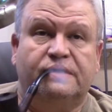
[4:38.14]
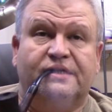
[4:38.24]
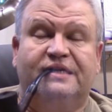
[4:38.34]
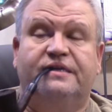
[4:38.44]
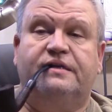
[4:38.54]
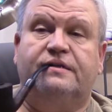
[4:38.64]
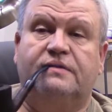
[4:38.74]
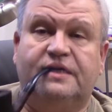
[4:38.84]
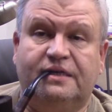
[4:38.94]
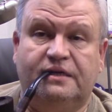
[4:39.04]
It takes a
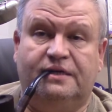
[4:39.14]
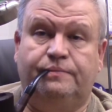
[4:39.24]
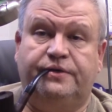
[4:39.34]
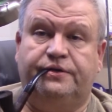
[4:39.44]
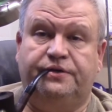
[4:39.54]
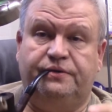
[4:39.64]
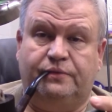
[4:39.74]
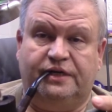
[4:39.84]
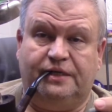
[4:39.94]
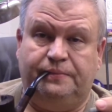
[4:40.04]
lot of time because you
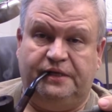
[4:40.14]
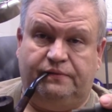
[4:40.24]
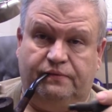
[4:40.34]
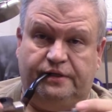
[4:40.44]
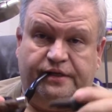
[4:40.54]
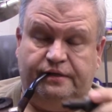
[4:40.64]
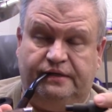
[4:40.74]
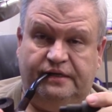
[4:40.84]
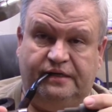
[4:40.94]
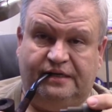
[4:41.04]
want it to be a really good
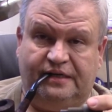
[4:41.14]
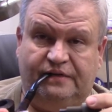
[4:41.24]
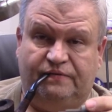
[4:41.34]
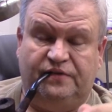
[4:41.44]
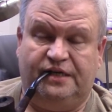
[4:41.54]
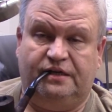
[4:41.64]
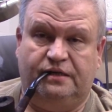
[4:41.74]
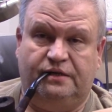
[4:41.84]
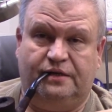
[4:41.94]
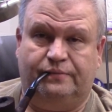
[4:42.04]
tight fit.
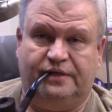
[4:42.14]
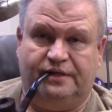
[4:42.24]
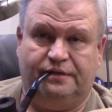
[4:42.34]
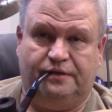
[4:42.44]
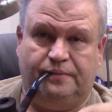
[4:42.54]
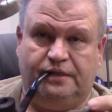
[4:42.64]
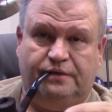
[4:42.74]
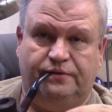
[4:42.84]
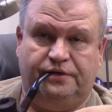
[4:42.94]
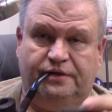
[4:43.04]
You don't want this to be
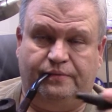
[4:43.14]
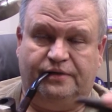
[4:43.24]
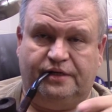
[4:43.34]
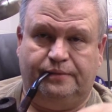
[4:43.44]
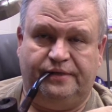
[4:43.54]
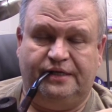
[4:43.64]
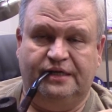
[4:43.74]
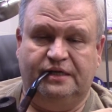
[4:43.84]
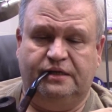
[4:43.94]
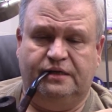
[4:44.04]
loose. You don't want it to be
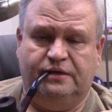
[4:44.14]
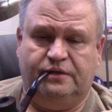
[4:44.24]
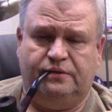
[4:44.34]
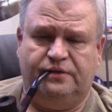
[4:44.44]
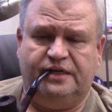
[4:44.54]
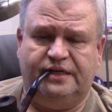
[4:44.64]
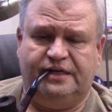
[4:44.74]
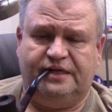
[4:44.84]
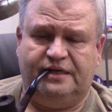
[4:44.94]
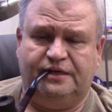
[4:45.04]
too
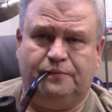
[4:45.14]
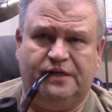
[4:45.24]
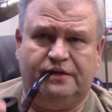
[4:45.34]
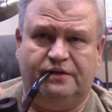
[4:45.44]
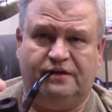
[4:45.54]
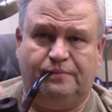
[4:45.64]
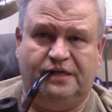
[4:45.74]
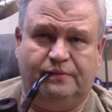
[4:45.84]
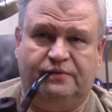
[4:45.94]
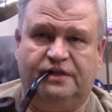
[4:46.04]
tight, especially on a
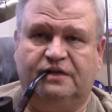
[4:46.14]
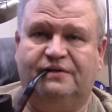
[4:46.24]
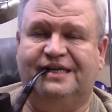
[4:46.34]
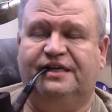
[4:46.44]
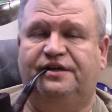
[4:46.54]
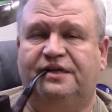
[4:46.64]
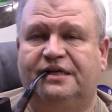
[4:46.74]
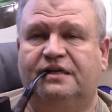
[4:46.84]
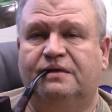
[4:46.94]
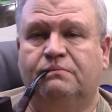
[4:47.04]
pipe with a cracked
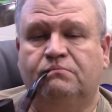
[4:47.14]
shank.